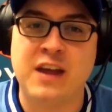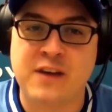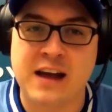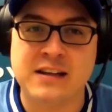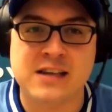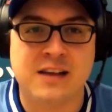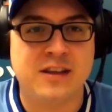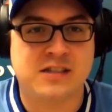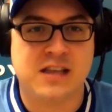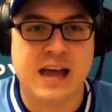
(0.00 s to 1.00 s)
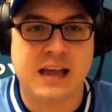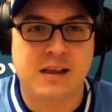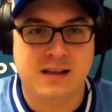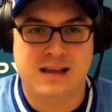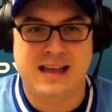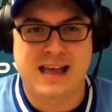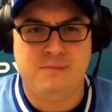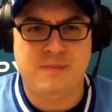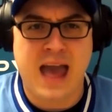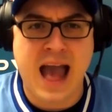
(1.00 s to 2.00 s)
They've kind of done this like
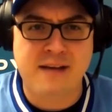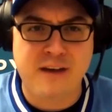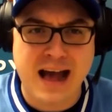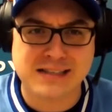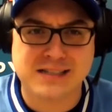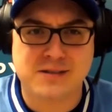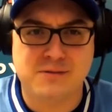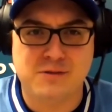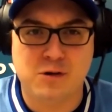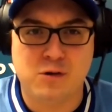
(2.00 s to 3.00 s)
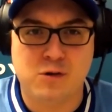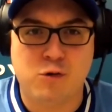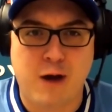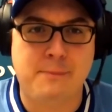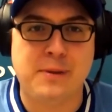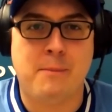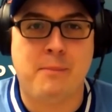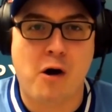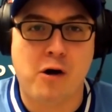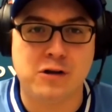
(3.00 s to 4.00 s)
half-assed crappy
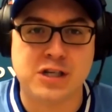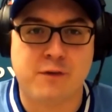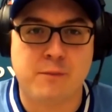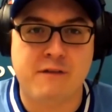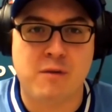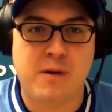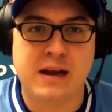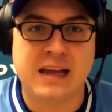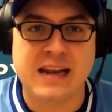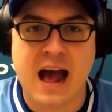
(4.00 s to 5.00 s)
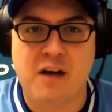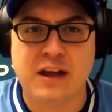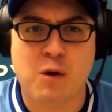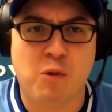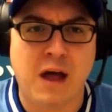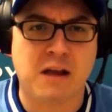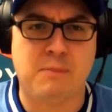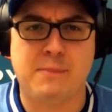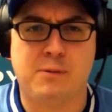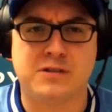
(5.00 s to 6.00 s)
apology from everybody, and now they don't like
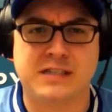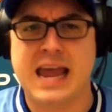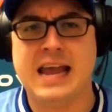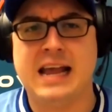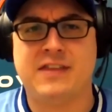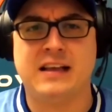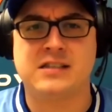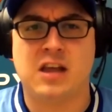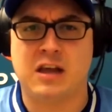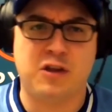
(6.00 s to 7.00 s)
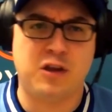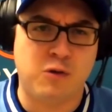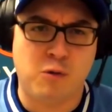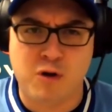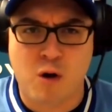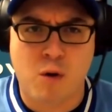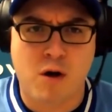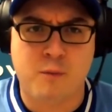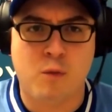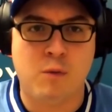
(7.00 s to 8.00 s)
people saying things like, you don't know
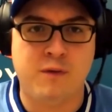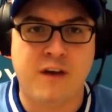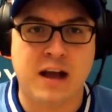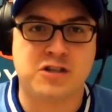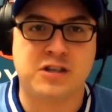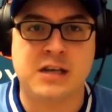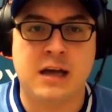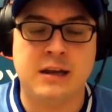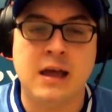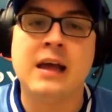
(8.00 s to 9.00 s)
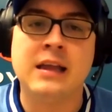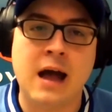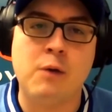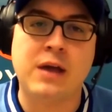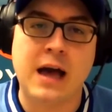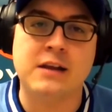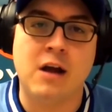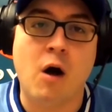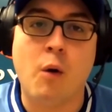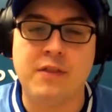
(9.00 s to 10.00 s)
what, what we've actually done. Yeah, we kind of
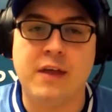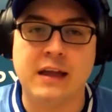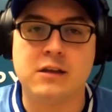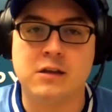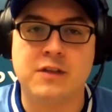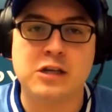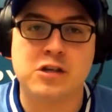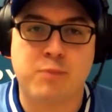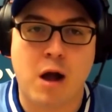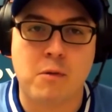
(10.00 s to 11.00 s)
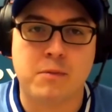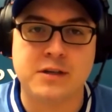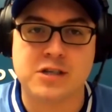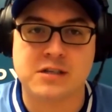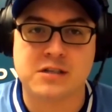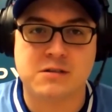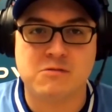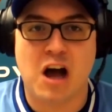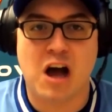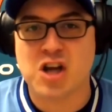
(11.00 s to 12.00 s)
know, and like they should probably just
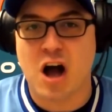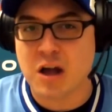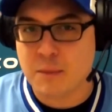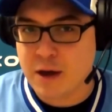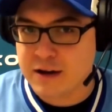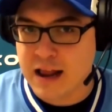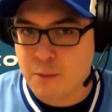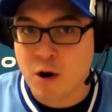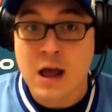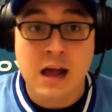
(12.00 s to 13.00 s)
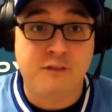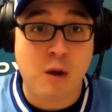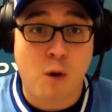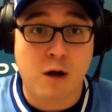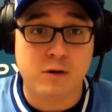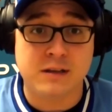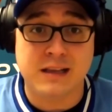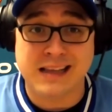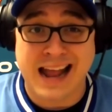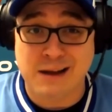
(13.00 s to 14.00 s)
not talk about it anymore. If they want re-
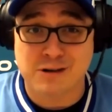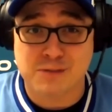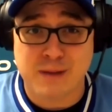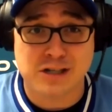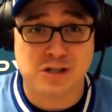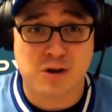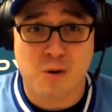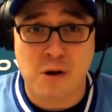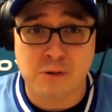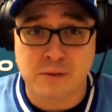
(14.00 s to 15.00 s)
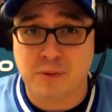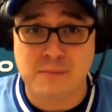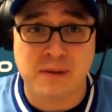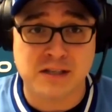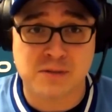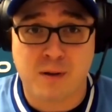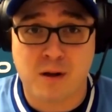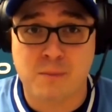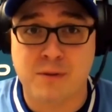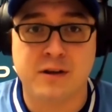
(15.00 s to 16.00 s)
any respect, just go out and play
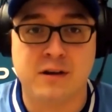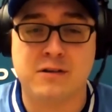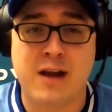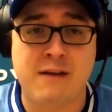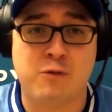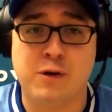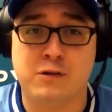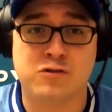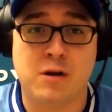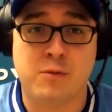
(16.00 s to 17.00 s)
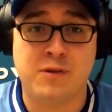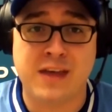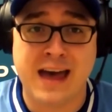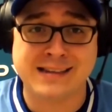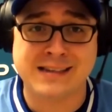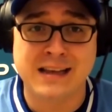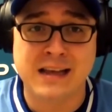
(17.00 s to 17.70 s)
baseball, but they're having real trouble with that.